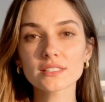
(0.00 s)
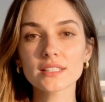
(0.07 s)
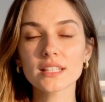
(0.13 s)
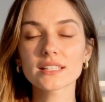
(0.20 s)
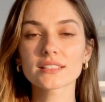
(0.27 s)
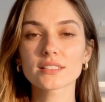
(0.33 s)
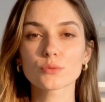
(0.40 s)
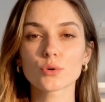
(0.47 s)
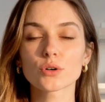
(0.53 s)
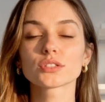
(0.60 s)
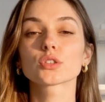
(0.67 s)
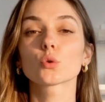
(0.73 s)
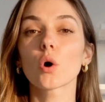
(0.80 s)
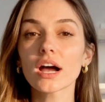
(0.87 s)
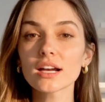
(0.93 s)
Sleek
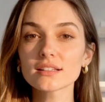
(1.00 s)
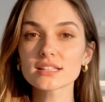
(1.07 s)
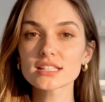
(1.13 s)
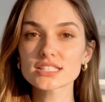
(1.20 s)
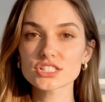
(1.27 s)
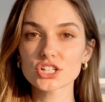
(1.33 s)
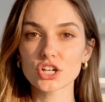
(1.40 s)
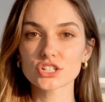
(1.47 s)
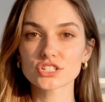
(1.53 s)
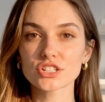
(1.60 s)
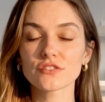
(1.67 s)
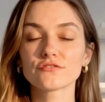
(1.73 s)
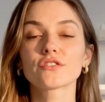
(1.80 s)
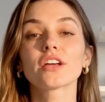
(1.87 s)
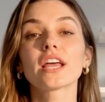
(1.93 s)
supports wireless
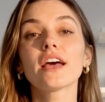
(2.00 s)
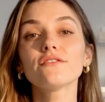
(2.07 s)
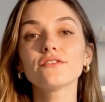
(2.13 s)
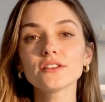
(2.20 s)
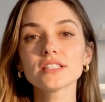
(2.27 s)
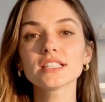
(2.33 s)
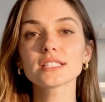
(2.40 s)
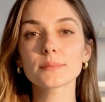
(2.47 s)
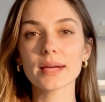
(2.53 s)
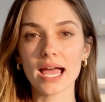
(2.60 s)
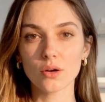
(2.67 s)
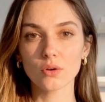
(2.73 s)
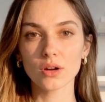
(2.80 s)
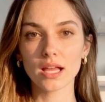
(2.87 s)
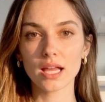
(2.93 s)
charging for effortless
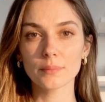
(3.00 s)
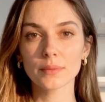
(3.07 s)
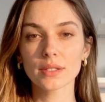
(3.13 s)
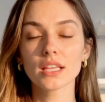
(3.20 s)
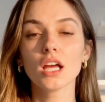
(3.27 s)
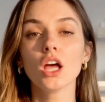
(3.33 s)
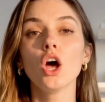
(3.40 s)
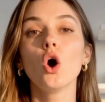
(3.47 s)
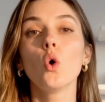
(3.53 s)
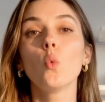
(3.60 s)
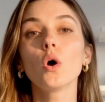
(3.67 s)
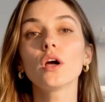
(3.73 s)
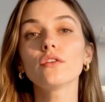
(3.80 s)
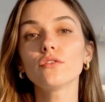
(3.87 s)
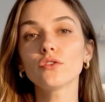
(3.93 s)
power-up.
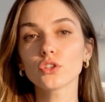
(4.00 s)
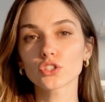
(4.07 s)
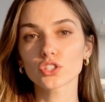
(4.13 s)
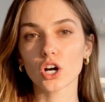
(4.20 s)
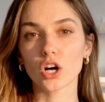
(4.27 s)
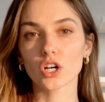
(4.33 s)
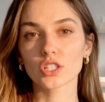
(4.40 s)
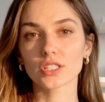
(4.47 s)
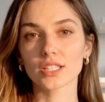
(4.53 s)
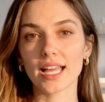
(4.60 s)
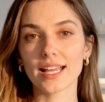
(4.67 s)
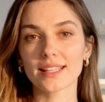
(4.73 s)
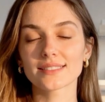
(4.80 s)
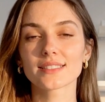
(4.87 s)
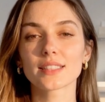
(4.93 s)
One full charge
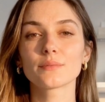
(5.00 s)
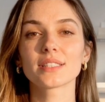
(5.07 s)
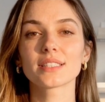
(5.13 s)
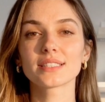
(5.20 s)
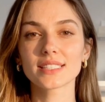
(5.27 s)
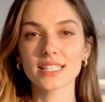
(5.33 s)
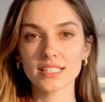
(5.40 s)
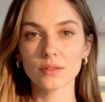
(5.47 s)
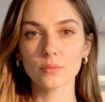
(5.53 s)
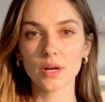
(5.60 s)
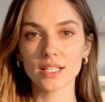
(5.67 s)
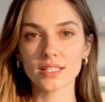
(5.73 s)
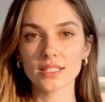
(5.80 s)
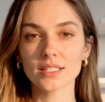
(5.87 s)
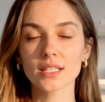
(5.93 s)
lasts up to 6
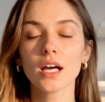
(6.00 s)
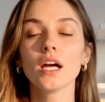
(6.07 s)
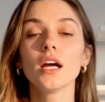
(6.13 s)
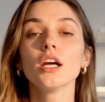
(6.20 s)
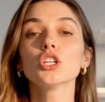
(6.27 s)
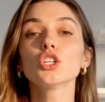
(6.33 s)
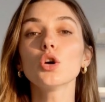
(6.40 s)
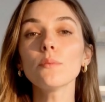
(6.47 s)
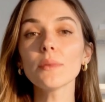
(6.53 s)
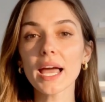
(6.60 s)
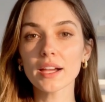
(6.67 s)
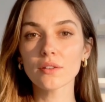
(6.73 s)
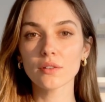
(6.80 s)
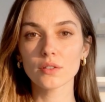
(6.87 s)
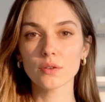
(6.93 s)
months. No
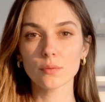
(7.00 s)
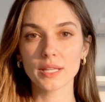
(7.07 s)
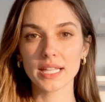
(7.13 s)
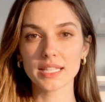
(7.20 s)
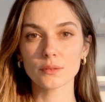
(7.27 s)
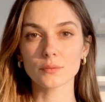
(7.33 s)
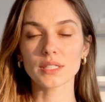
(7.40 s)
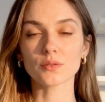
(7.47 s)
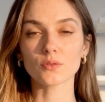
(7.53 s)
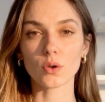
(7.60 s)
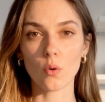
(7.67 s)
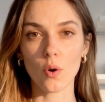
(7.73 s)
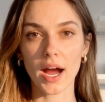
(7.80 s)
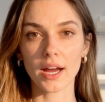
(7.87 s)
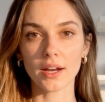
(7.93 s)
battery replacements
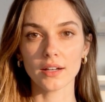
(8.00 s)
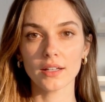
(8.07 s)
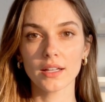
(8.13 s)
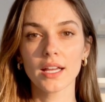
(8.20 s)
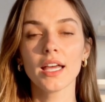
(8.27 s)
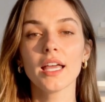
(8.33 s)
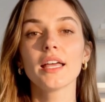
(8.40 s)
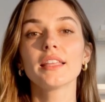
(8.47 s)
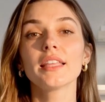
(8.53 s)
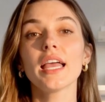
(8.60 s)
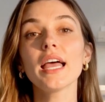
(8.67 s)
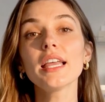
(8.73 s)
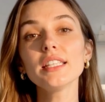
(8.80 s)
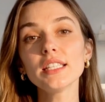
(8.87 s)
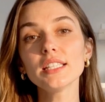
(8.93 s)
required. The
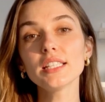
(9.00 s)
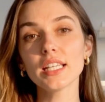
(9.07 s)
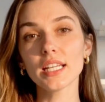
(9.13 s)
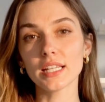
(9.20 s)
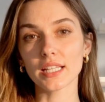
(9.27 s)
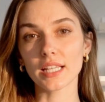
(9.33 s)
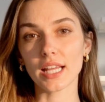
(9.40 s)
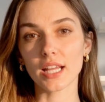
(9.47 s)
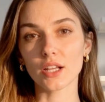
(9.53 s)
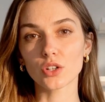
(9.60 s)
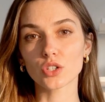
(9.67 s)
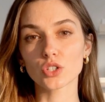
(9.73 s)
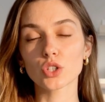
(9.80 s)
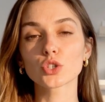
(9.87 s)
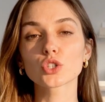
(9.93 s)
LED
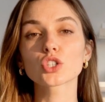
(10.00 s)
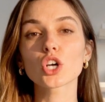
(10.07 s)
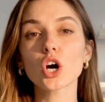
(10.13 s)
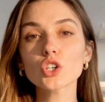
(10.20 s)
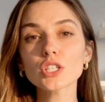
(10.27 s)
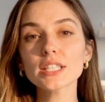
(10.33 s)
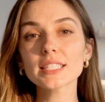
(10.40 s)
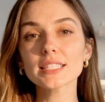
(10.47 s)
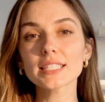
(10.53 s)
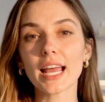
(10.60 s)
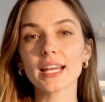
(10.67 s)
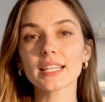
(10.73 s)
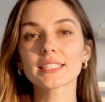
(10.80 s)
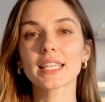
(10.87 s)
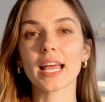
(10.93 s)
indicator shows charging
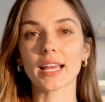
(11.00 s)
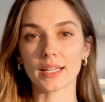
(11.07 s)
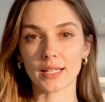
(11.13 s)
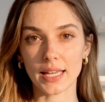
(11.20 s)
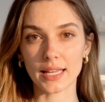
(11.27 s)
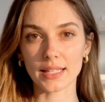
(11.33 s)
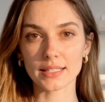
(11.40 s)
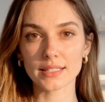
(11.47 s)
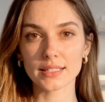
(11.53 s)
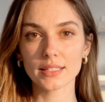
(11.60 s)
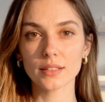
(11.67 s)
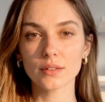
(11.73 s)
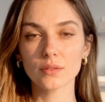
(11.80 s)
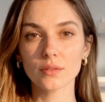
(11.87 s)
status at a glance.